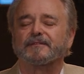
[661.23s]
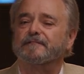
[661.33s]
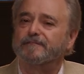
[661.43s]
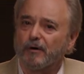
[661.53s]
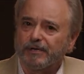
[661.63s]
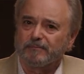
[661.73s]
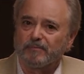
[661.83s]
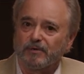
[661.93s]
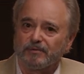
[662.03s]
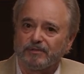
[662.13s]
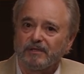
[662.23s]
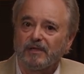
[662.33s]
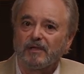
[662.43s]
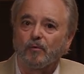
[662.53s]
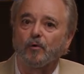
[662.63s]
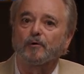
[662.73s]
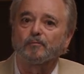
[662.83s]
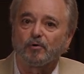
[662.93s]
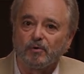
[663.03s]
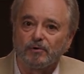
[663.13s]
The voting booth will
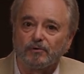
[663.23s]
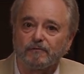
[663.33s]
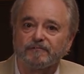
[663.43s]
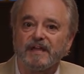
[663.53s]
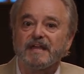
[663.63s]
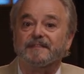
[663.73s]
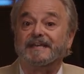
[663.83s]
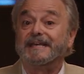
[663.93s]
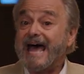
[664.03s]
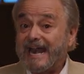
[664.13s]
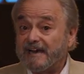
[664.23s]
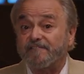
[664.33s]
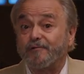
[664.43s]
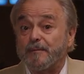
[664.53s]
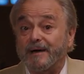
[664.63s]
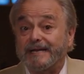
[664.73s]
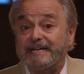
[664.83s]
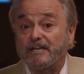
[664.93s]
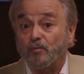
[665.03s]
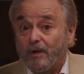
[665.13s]
prove that not everybody
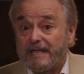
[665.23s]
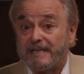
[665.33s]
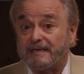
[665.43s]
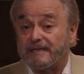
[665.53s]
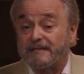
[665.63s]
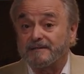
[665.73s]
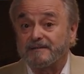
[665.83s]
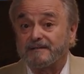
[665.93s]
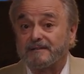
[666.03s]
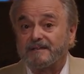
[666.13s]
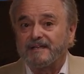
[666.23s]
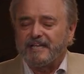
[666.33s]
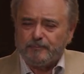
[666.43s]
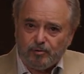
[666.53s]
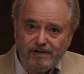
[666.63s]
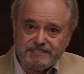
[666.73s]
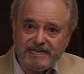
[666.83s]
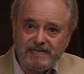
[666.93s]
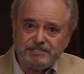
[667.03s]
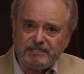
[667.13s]
can win. In
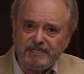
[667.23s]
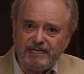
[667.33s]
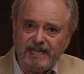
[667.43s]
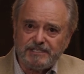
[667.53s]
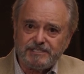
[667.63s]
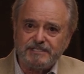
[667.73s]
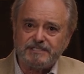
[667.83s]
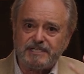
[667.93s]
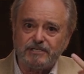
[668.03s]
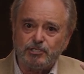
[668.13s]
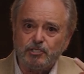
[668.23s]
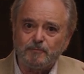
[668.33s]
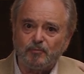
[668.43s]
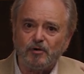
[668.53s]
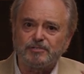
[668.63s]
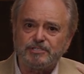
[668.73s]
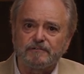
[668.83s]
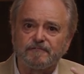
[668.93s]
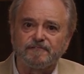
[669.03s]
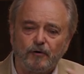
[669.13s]
presidential elections and two
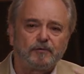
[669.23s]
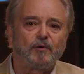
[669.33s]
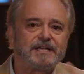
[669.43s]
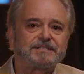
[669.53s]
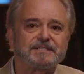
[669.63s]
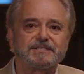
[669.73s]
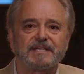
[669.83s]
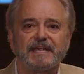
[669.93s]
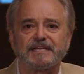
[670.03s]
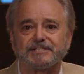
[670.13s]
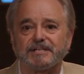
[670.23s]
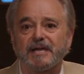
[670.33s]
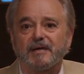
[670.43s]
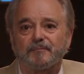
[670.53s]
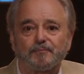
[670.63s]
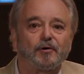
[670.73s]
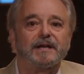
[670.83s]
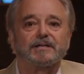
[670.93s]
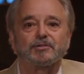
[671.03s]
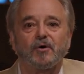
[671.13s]
person foot races against
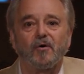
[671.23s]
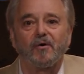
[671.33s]
predator